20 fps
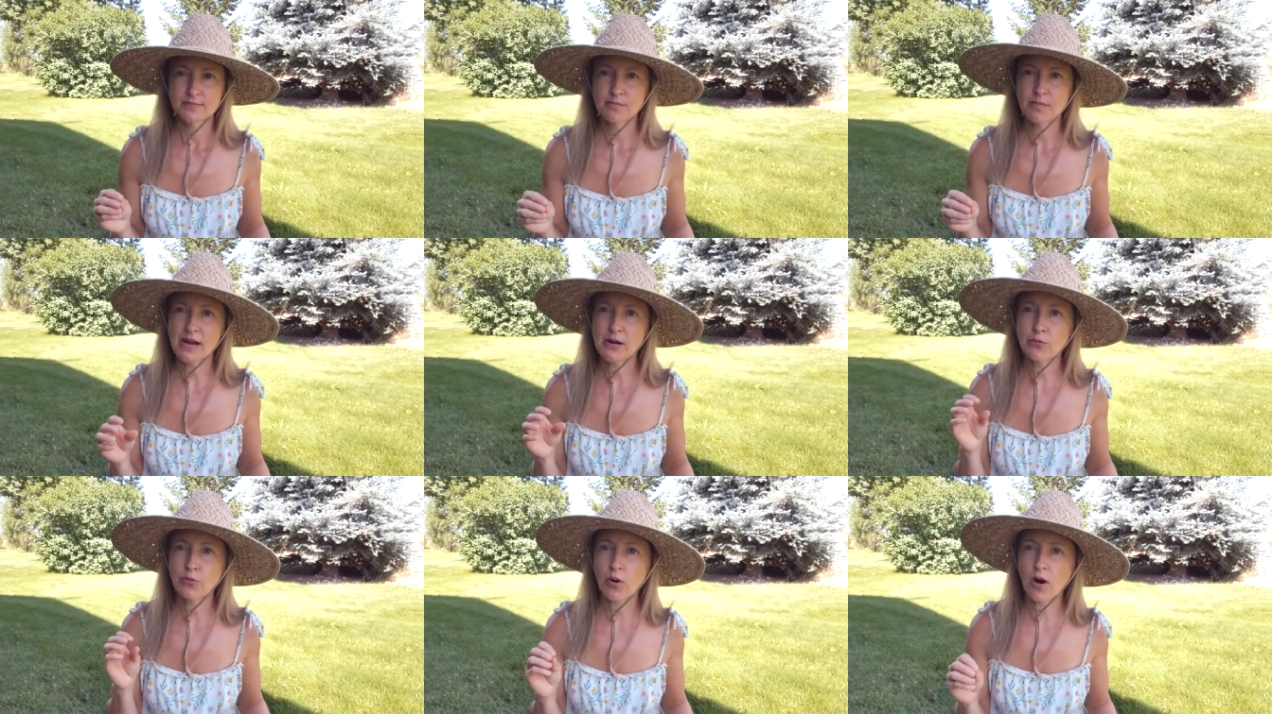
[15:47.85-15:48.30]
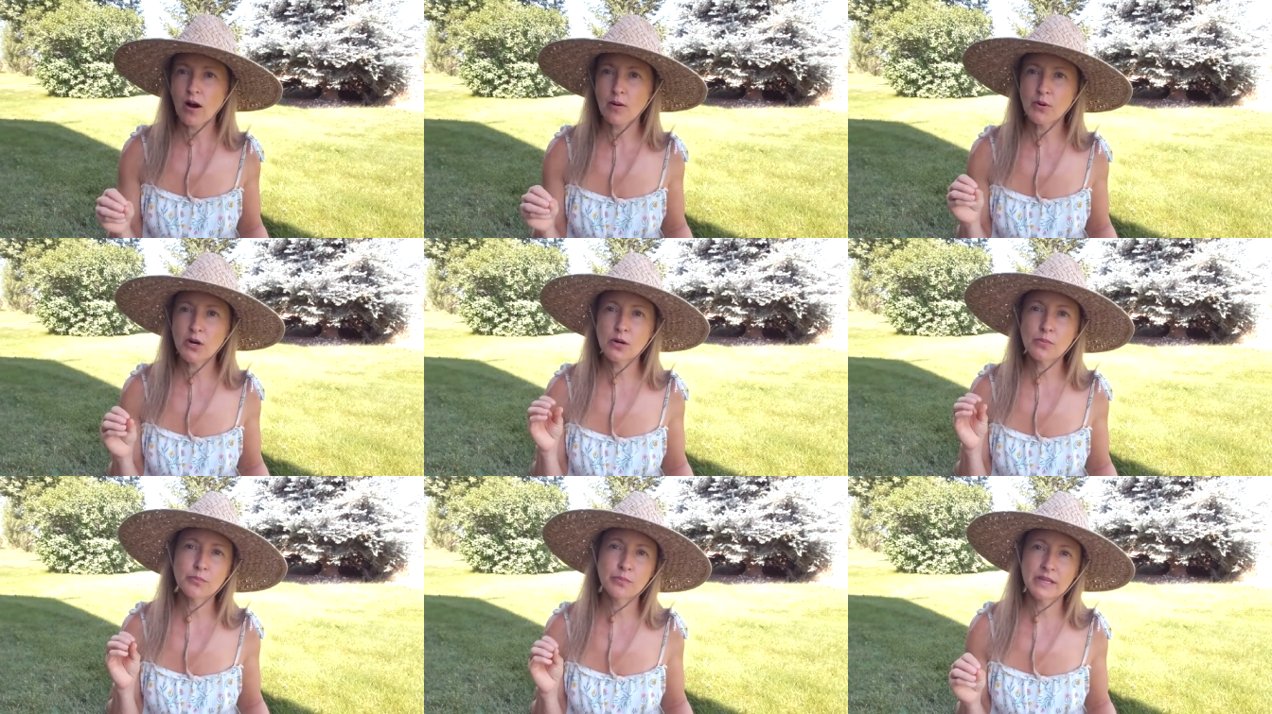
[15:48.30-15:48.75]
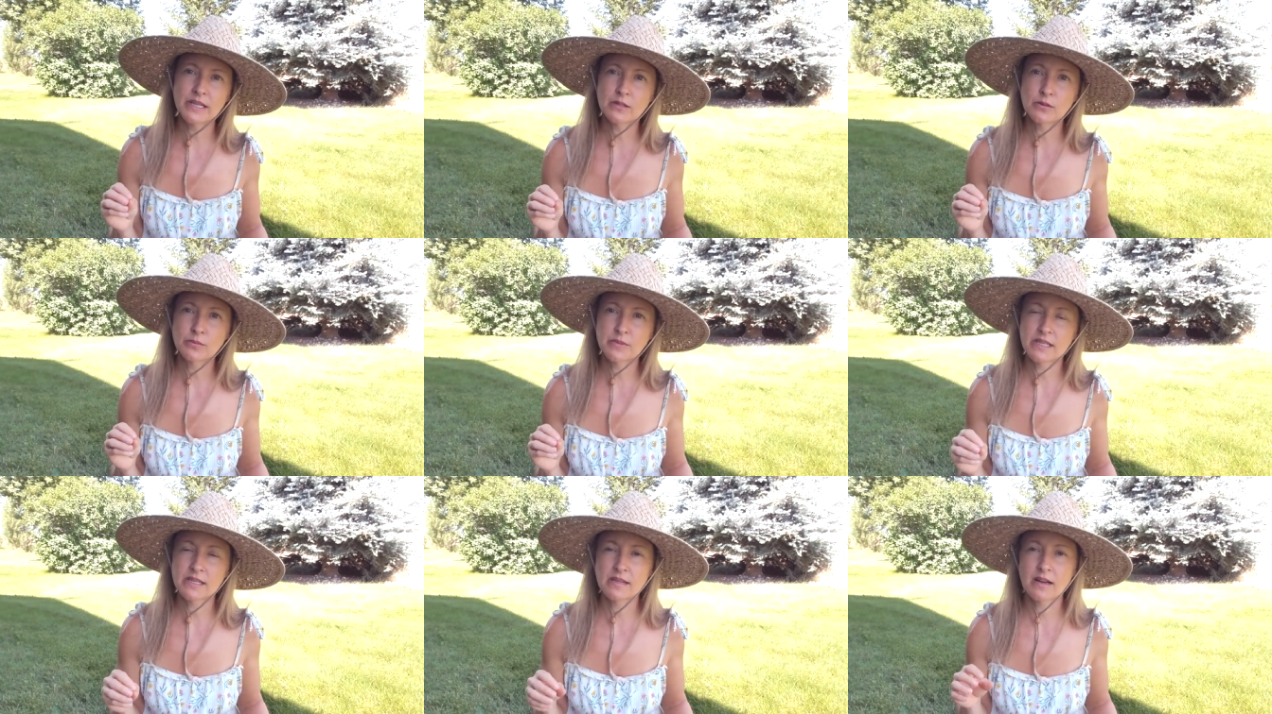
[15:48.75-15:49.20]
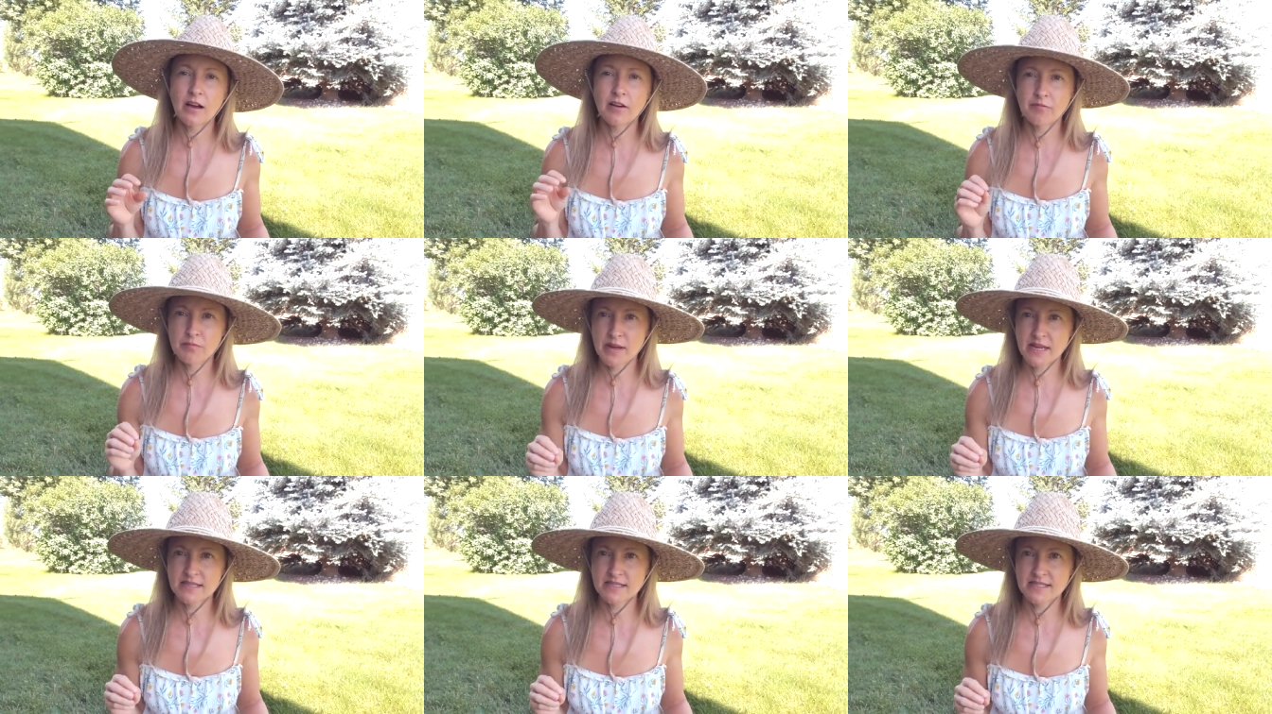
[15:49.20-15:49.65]
by Robert Beelman
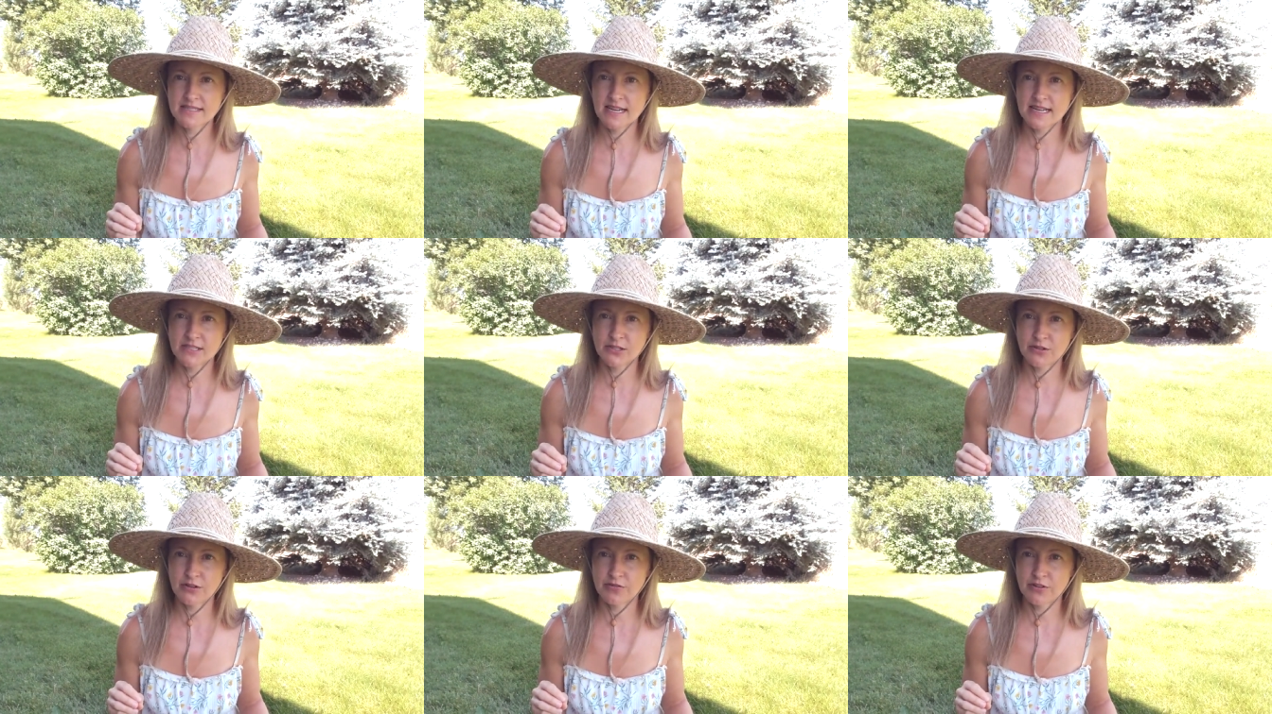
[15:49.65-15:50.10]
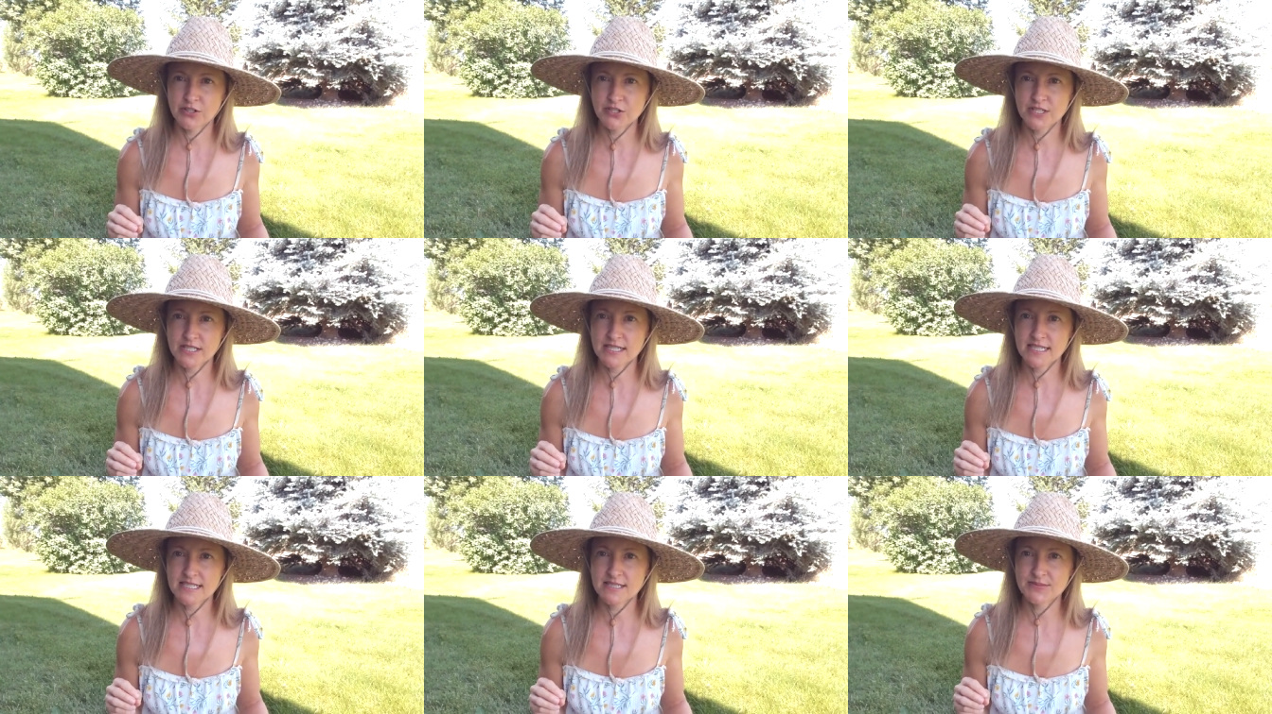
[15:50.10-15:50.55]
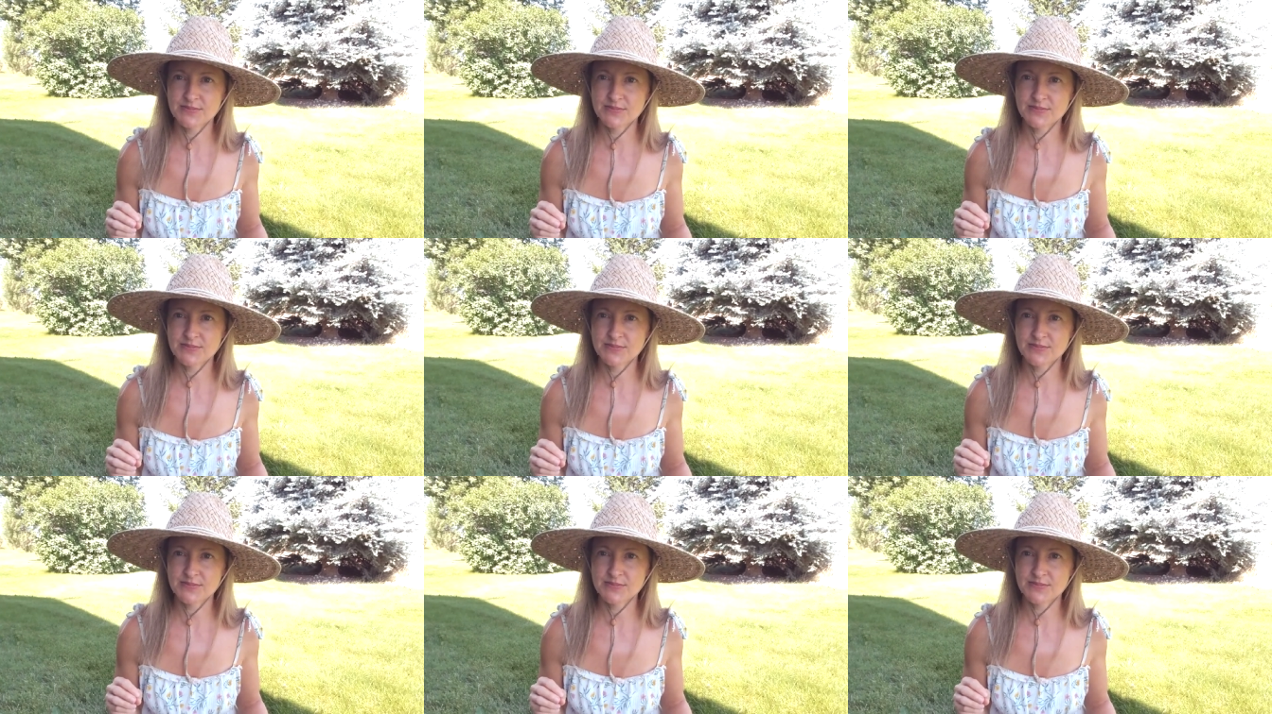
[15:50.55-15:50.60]
of Penn State University.